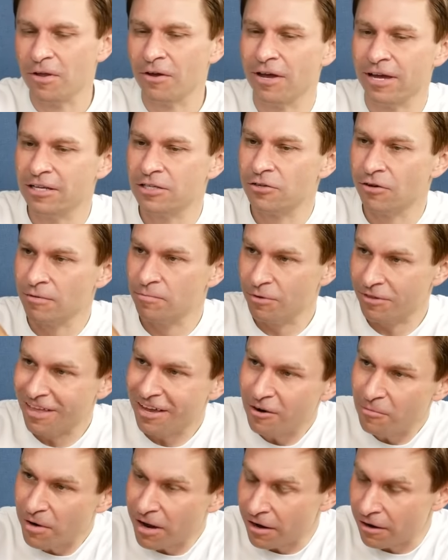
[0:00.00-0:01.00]
Okay. Yeah. So I put
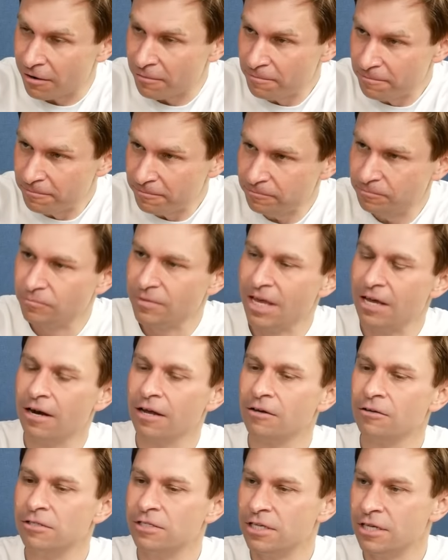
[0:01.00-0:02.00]
that on my arm. Okay. And I
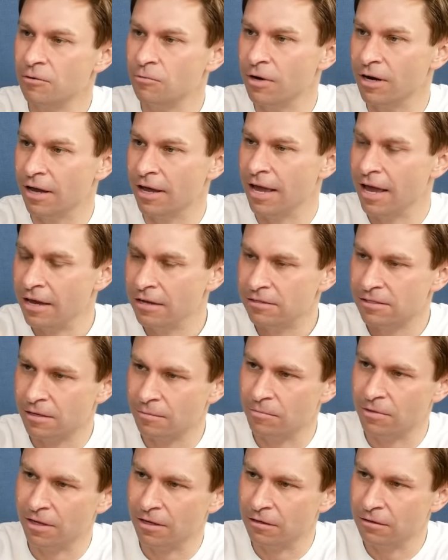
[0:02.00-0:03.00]
could see when I ate
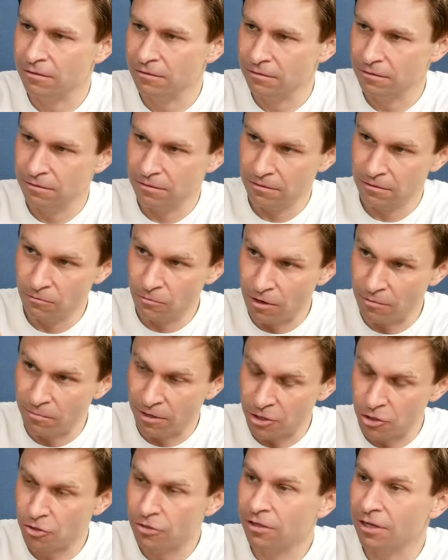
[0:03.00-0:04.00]
something, what
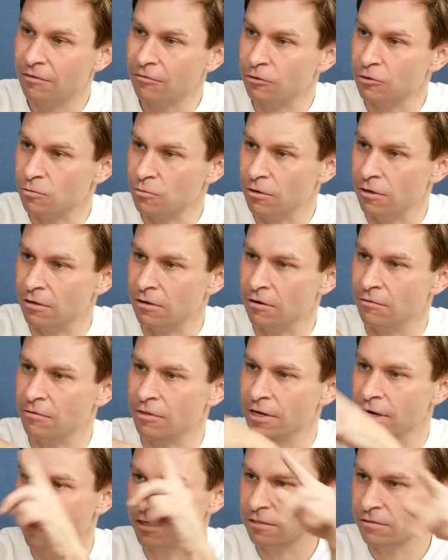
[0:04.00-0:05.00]
my sugar levels were over
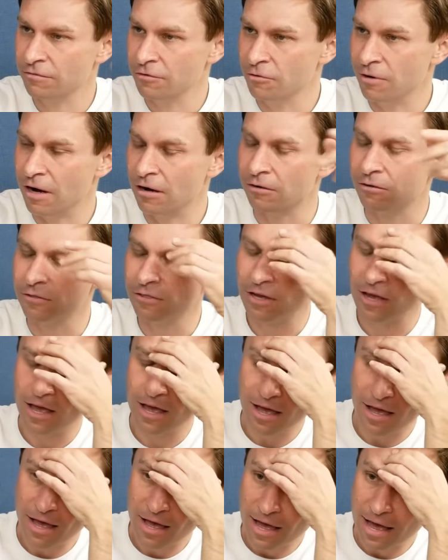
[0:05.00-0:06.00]
the next few hours.
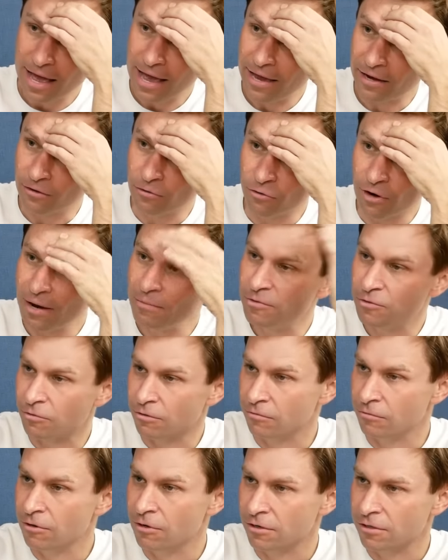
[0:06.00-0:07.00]
And grapes were
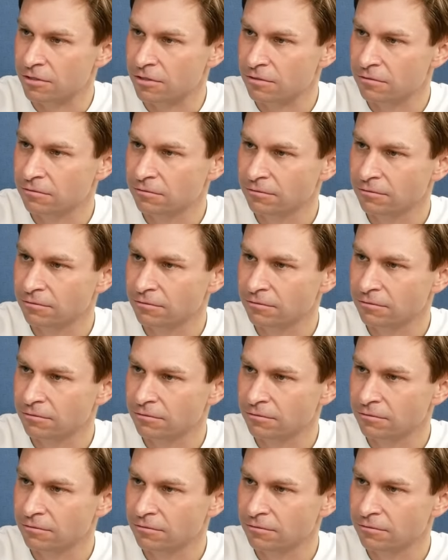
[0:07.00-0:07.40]
the worst.